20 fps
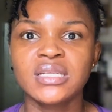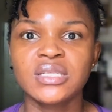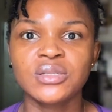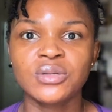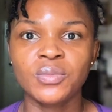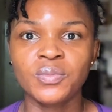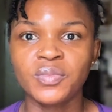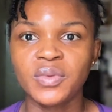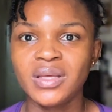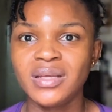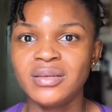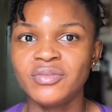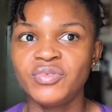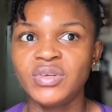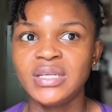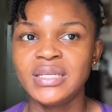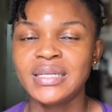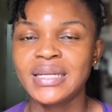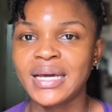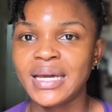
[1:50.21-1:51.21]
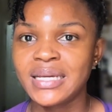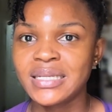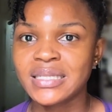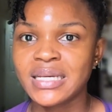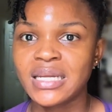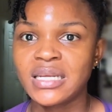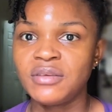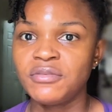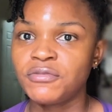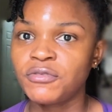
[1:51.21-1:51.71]
something really nice
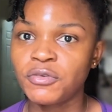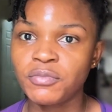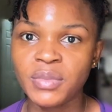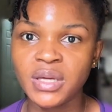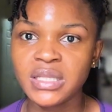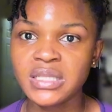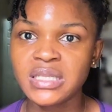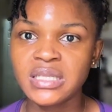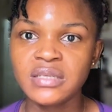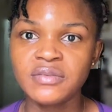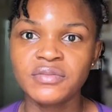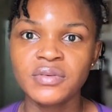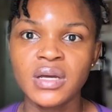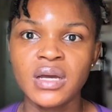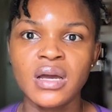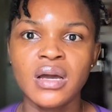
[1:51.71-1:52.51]
and informative,